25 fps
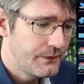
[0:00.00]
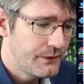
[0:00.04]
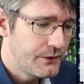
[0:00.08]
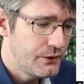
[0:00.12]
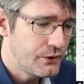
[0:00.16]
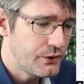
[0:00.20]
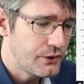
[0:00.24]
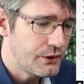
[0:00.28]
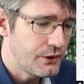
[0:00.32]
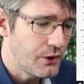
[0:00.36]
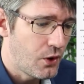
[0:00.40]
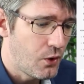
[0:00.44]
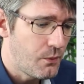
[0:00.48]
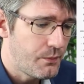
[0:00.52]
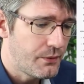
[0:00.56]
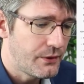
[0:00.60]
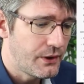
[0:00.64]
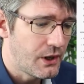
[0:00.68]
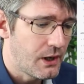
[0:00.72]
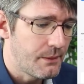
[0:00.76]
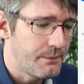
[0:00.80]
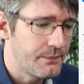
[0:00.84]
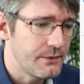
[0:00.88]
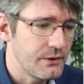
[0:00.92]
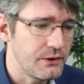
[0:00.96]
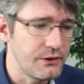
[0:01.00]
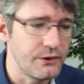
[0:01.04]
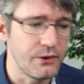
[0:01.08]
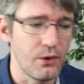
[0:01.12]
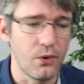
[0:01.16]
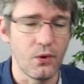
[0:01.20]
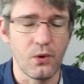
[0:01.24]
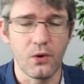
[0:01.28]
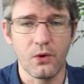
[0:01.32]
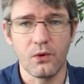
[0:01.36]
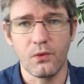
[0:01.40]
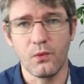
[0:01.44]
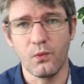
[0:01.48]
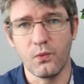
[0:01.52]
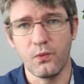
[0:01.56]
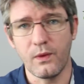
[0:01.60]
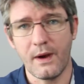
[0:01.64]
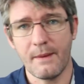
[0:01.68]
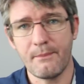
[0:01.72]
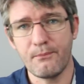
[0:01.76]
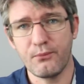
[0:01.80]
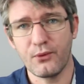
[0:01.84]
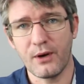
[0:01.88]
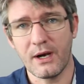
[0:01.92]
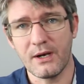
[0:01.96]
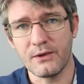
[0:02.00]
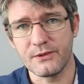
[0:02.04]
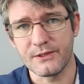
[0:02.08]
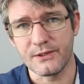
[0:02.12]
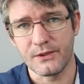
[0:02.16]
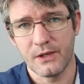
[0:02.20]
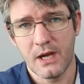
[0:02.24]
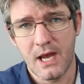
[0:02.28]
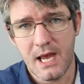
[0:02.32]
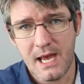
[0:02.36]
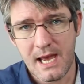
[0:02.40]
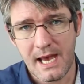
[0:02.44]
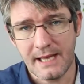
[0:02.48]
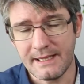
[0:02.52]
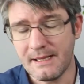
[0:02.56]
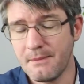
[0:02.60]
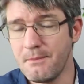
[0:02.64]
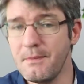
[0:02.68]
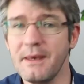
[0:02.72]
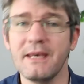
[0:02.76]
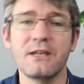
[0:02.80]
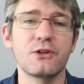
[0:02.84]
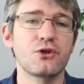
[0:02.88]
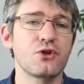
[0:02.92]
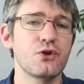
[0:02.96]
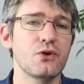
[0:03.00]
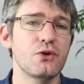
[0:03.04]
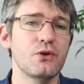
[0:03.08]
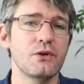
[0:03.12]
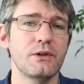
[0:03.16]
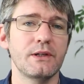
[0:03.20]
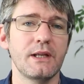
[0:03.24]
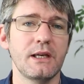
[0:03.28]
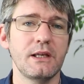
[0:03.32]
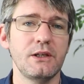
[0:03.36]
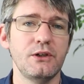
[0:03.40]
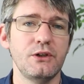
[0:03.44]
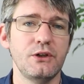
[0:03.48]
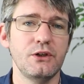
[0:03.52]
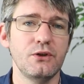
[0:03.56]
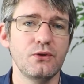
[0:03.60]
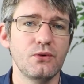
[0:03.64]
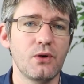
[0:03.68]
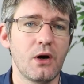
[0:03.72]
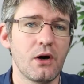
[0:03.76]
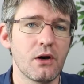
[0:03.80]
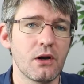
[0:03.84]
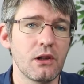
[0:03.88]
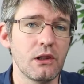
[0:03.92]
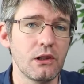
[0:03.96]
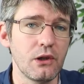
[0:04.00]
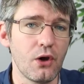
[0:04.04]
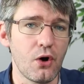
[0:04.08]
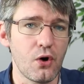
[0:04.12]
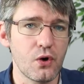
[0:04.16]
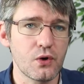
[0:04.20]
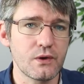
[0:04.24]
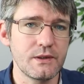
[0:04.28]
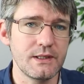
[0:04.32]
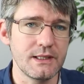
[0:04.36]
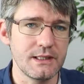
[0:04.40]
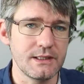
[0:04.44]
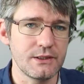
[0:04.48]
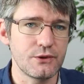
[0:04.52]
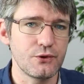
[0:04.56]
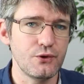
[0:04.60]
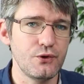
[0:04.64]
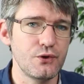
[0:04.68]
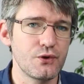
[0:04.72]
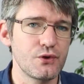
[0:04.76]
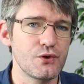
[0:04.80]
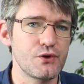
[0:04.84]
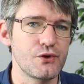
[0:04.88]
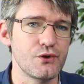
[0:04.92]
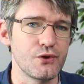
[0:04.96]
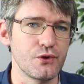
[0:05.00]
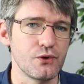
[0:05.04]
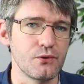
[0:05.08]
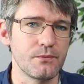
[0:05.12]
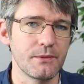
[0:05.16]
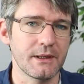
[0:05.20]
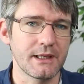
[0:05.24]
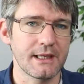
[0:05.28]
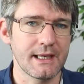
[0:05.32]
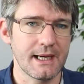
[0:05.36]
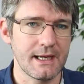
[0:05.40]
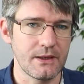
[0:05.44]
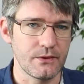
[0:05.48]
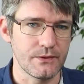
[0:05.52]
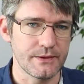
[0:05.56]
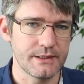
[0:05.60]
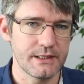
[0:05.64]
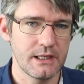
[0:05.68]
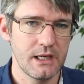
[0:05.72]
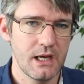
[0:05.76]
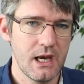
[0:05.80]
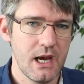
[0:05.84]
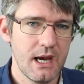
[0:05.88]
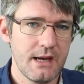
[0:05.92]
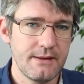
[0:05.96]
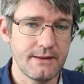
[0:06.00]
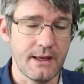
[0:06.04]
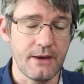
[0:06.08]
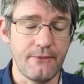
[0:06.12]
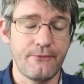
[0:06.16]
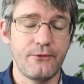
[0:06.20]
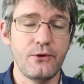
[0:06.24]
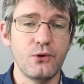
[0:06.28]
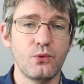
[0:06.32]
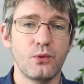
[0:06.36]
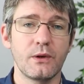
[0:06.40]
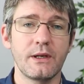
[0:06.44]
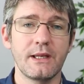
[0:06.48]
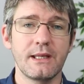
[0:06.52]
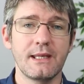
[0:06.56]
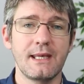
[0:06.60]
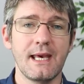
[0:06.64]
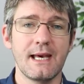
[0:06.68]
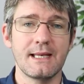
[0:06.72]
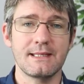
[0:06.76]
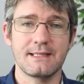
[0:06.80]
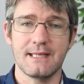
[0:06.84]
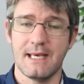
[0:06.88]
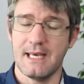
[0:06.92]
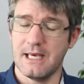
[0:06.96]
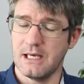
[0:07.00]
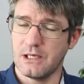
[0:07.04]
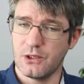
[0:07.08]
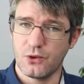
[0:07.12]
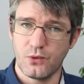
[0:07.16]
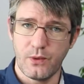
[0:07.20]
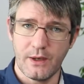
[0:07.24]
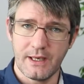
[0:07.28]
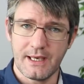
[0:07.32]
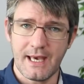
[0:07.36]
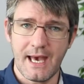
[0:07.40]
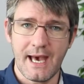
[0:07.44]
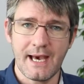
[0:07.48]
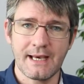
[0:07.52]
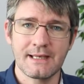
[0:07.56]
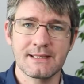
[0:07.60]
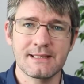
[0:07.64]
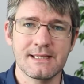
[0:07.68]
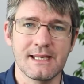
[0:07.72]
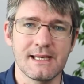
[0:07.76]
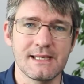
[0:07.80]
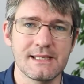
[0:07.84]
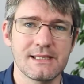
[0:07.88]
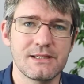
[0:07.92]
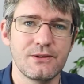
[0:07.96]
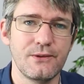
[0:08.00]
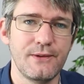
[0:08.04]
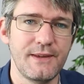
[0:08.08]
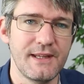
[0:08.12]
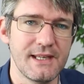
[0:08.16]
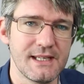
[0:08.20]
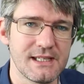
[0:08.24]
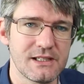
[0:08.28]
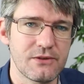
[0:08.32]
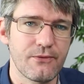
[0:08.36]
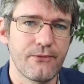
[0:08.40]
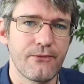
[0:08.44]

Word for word: you could open up your web browser and then make sure that you are logged into your Zoom account. Now, if you want to get a quick access to this